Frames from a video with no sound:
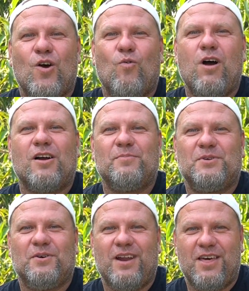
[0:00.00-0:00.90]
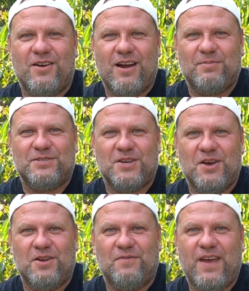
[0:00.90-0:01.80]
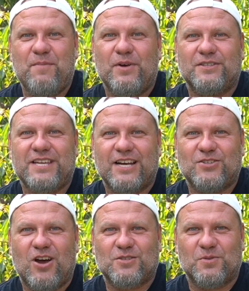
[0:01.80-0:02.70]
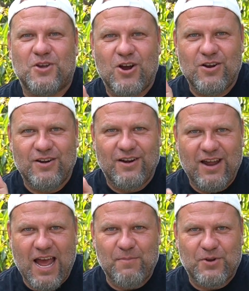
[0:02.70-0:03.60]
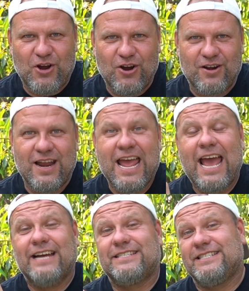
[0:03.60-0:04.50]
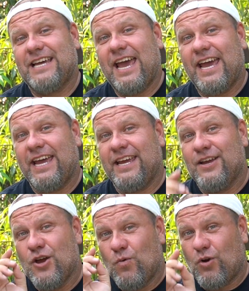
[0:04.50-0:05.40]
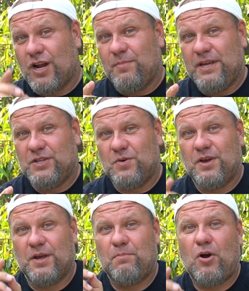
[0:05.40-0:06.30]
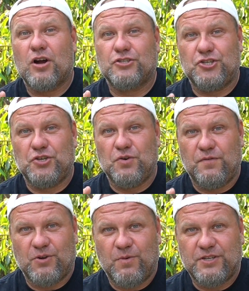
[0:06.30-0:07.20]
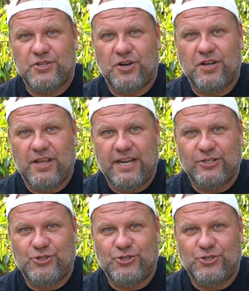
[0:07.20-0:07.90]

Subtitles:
Welcome to another episode of Van Tech Talks with Curt. I'm Curt, and today we're going to be doing part 2 of the recirculating